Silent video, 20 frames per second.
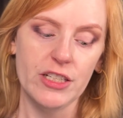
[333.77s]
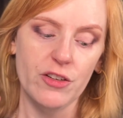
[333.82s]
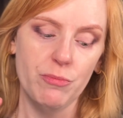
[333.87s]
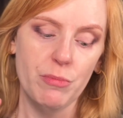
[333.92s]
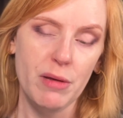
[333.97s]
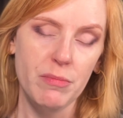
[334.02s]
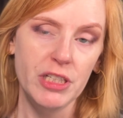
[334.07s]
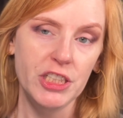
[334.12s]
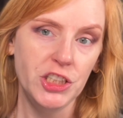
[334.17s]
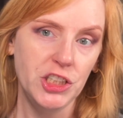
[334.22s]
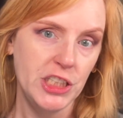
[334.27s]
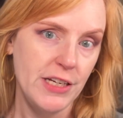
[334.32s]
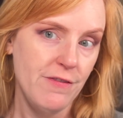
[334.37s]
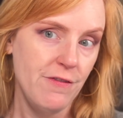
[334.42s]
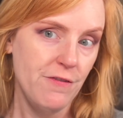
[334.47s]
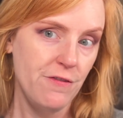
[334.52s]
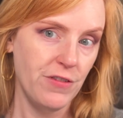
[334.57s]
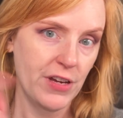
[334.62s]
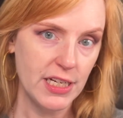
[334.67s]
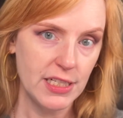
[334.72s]
if maybe she
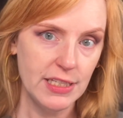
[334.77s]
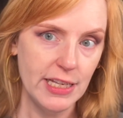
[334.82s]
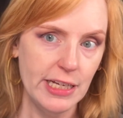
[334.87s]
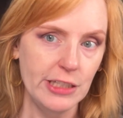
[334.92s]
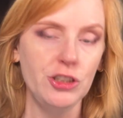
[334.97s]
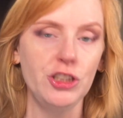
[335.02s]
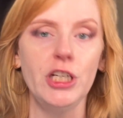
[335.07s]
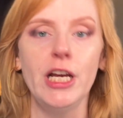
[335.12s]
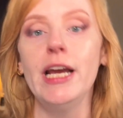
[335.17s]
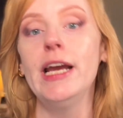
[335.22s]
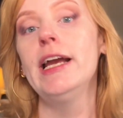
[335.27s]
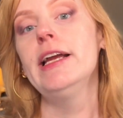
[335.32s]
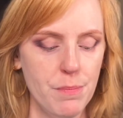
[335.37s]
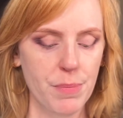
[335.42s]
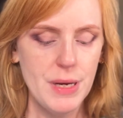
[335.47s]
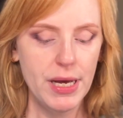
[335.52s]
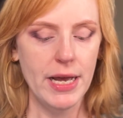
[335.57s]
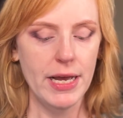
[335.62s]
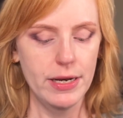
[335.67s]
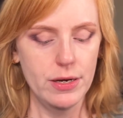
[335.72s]
fixed that shade,
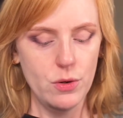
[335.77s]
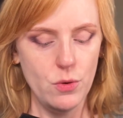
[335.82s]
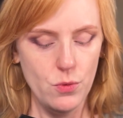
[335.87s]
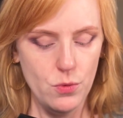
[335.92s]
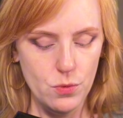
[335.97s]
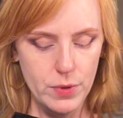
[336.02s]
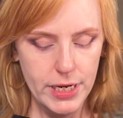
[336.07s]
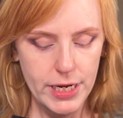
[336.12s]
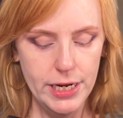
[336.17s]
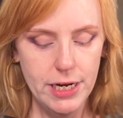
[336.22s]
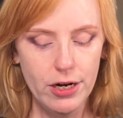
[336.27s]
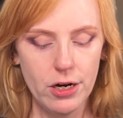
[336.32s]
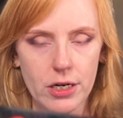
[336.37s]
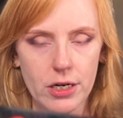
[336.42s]
but we are